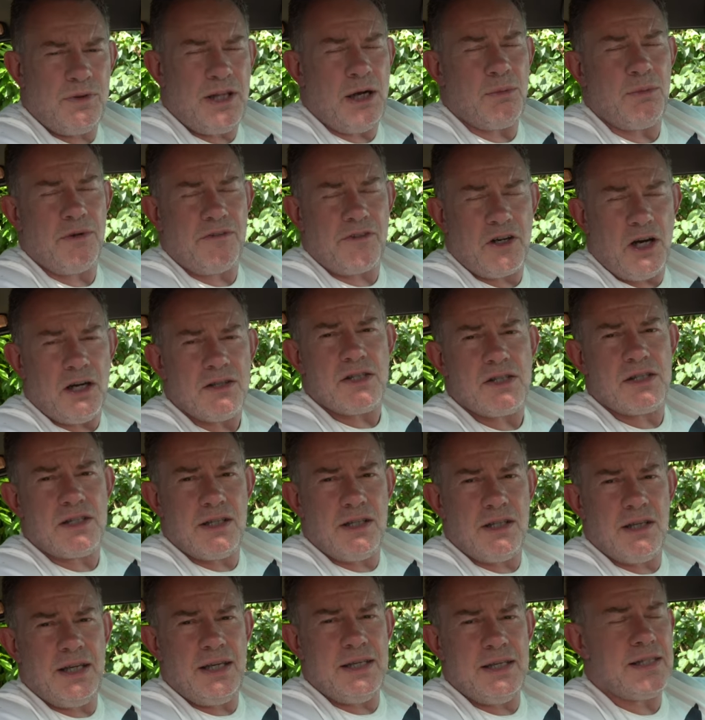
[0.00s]
Now with regards
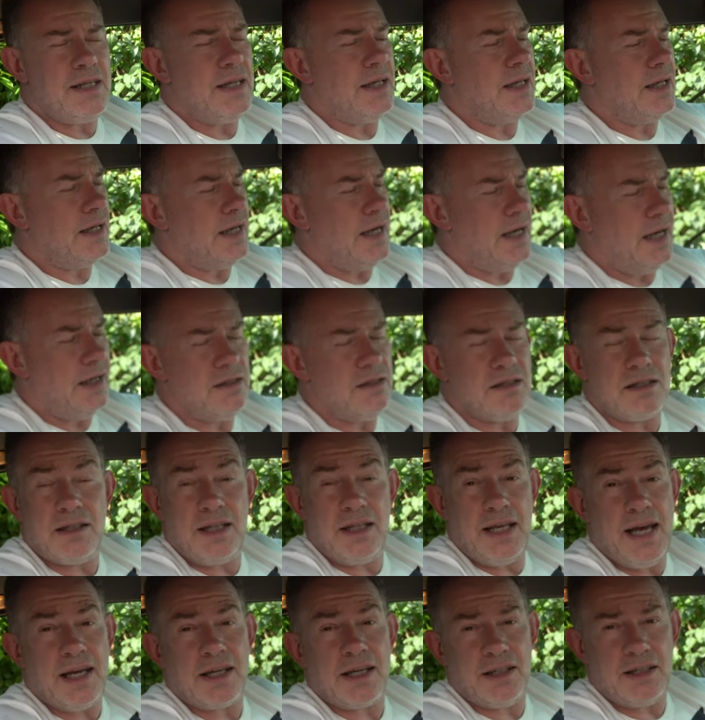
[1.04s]
to the heating and
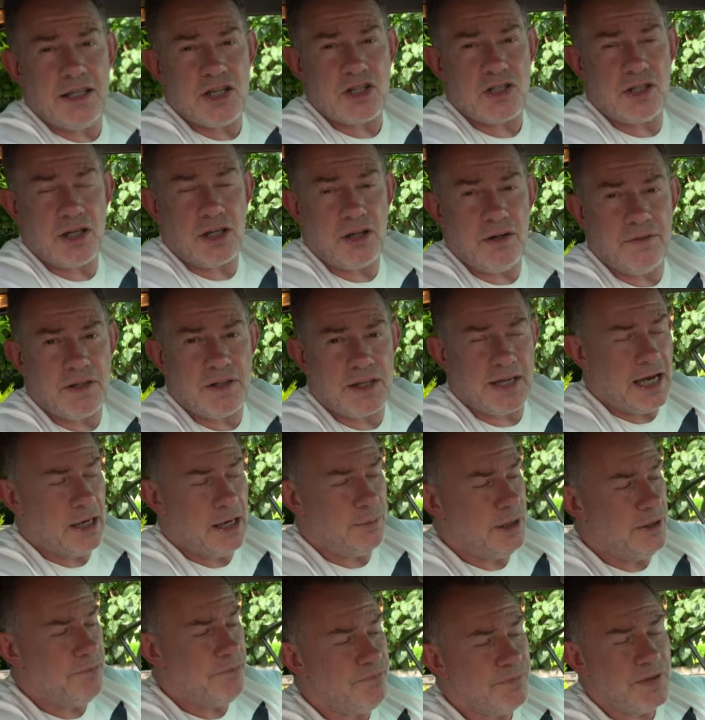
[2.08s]
the air conditioning of the
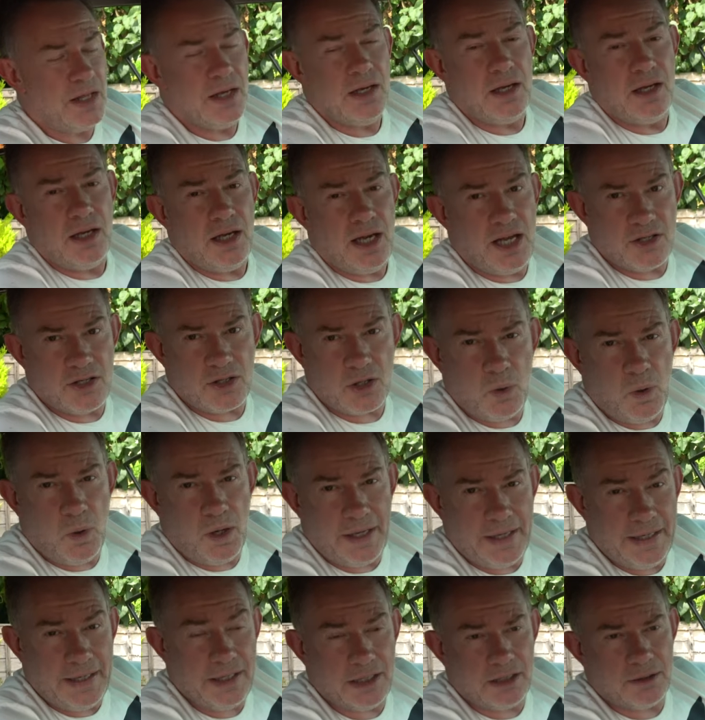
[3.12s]
cabin, it's
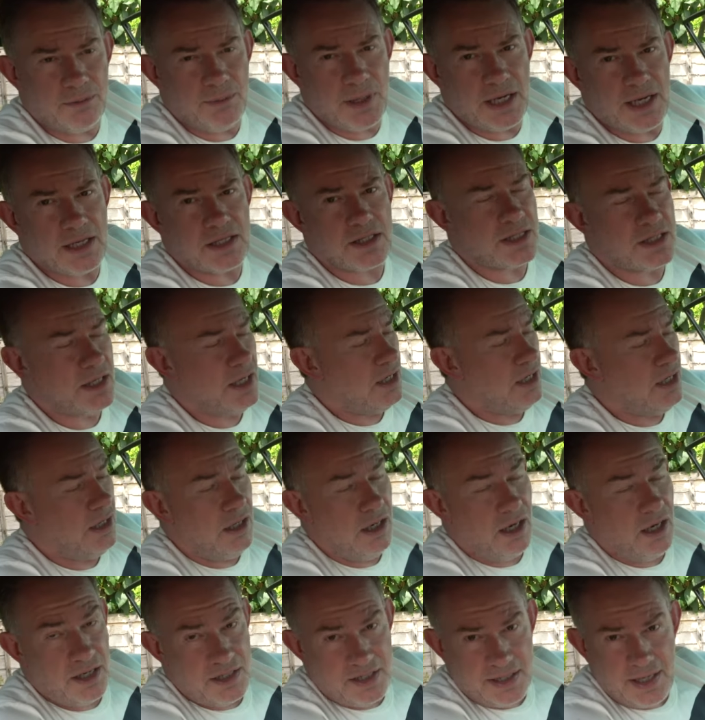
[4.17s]
quite hit and miss.
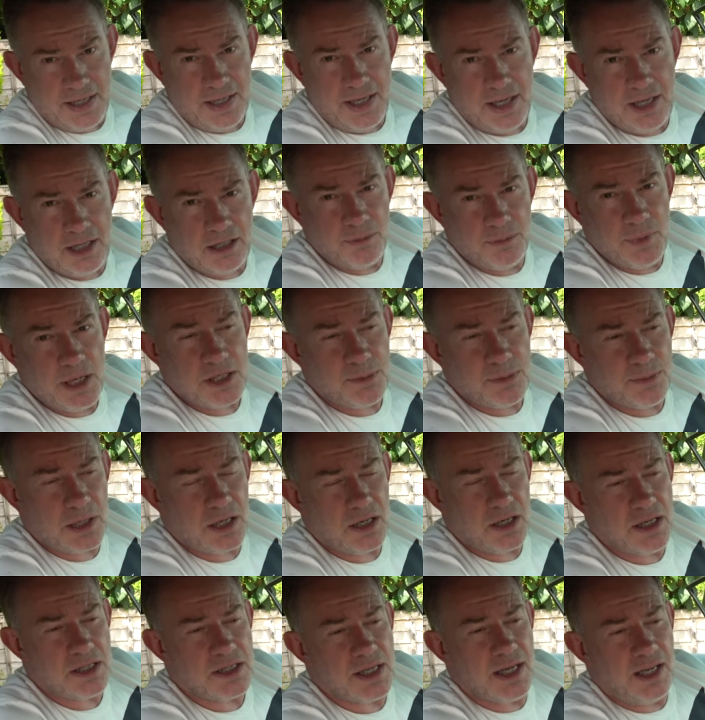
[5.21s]
I say hit and miss
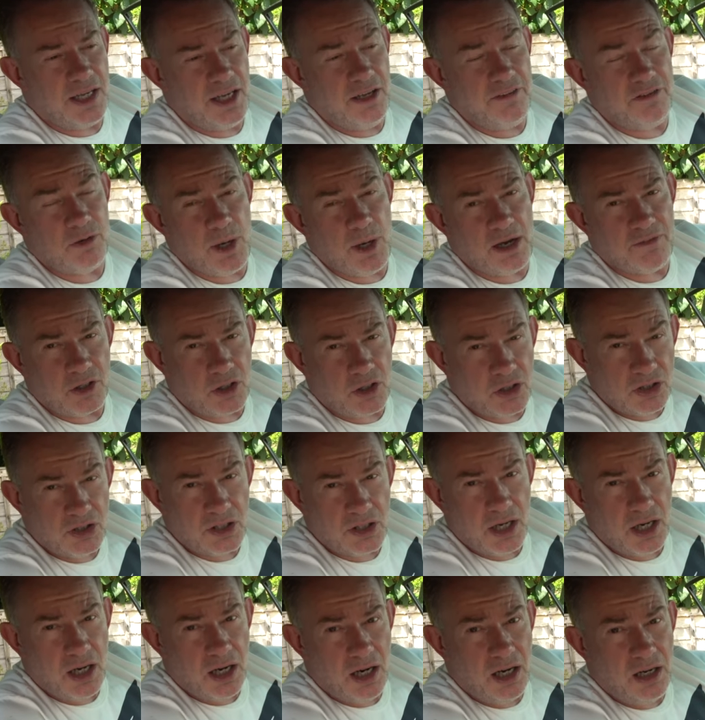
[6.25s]
because if you have a good
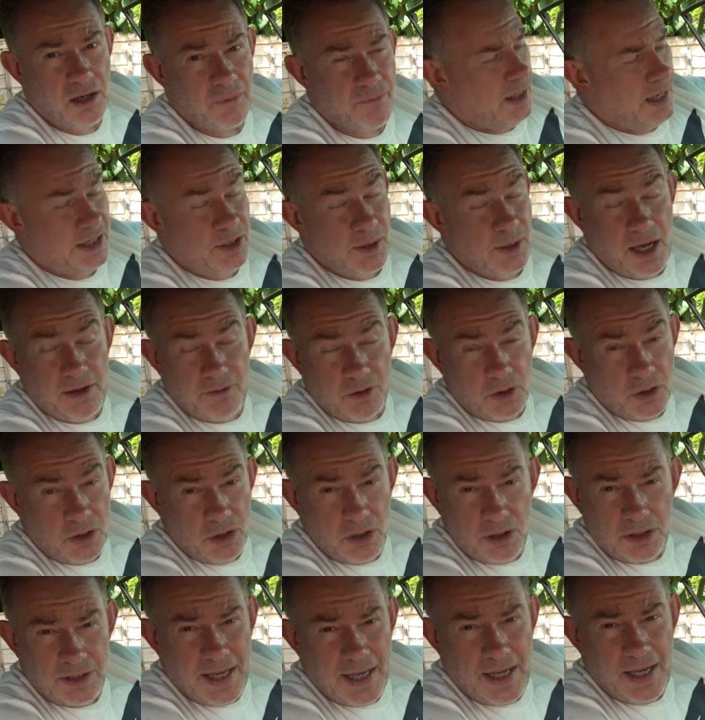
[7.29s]
car and you have a
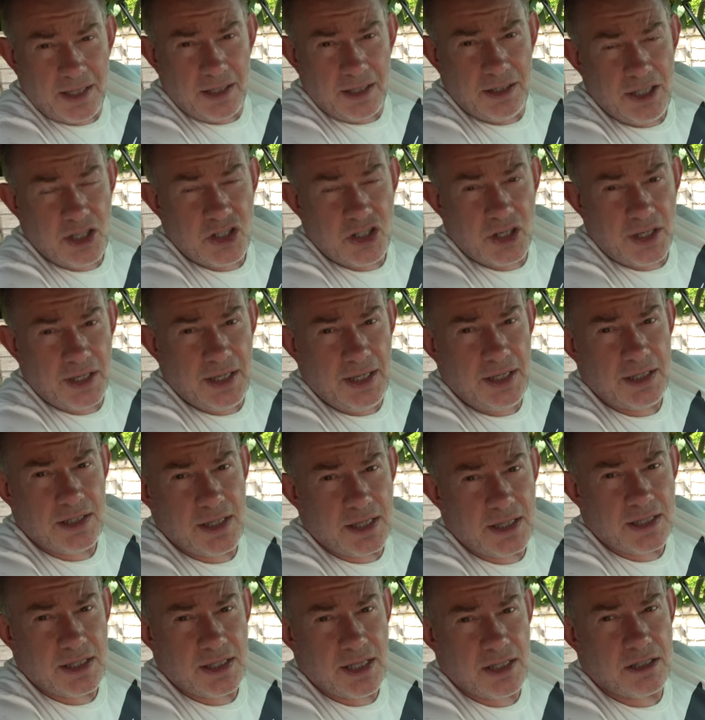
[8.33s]
good air conditioning
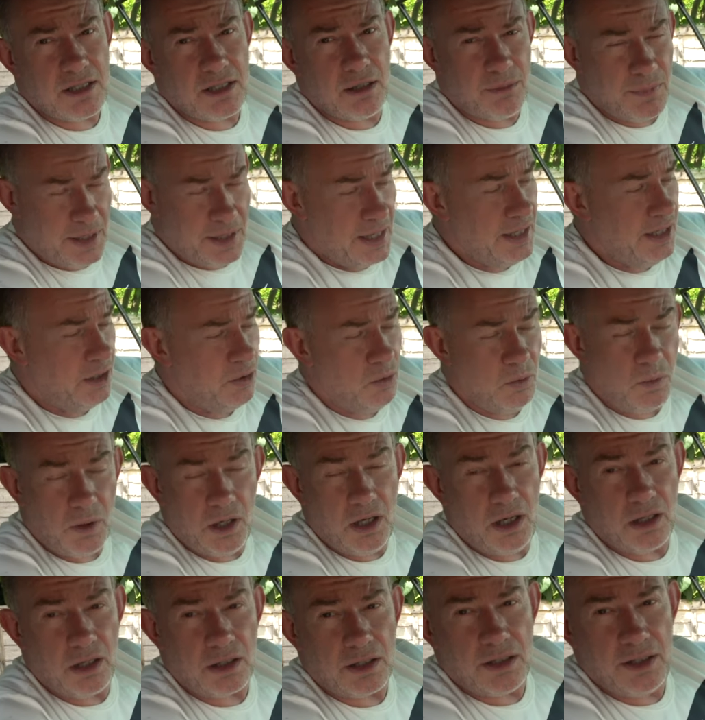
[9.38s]
heating system, then it'll
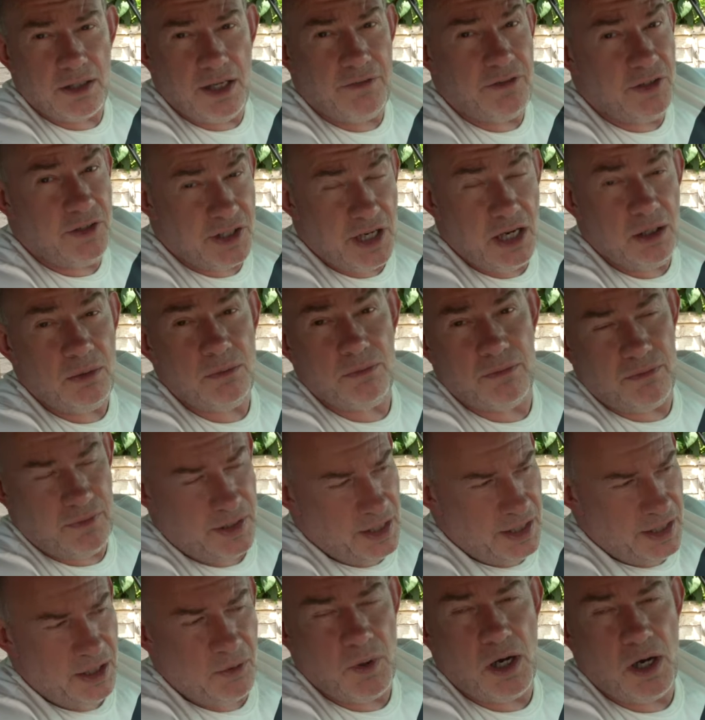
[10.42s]
work. If you don't,
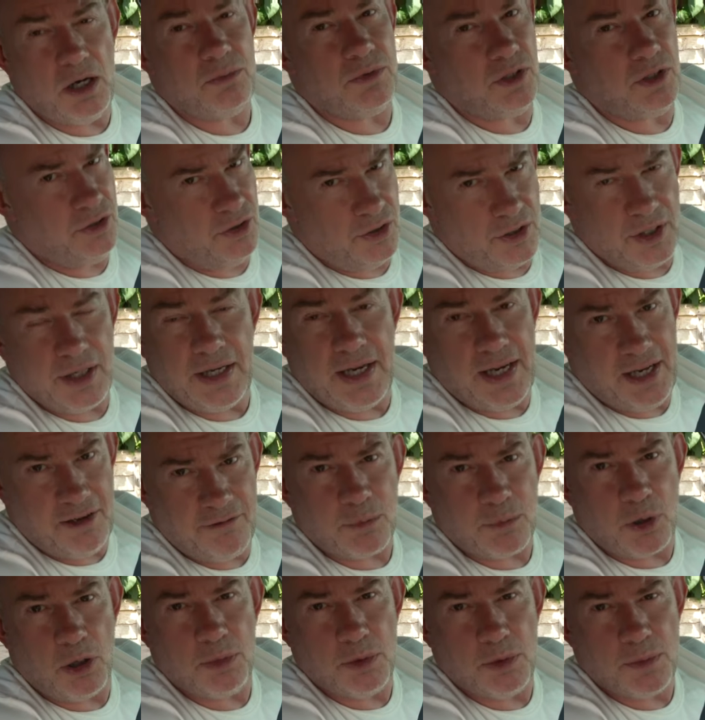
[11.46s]
then it won't and you're gonna have
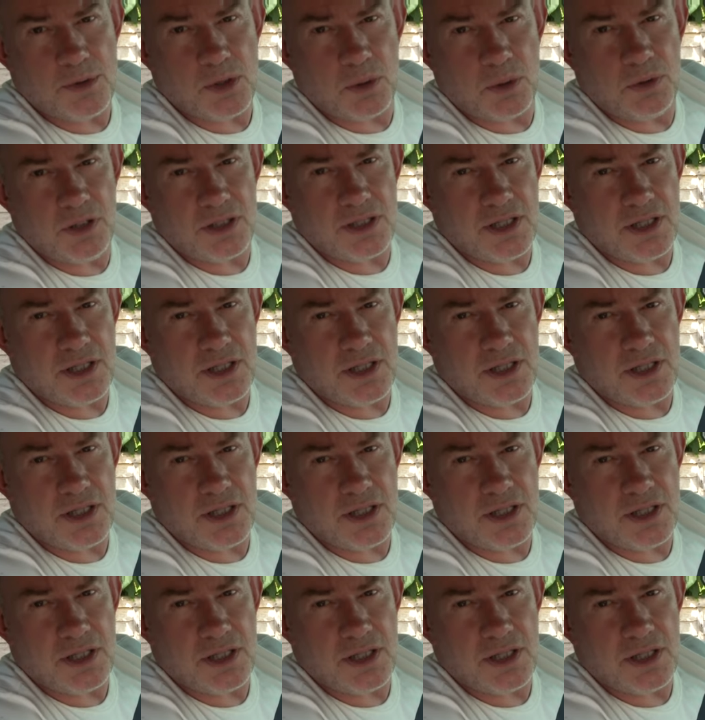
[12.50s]
problems all the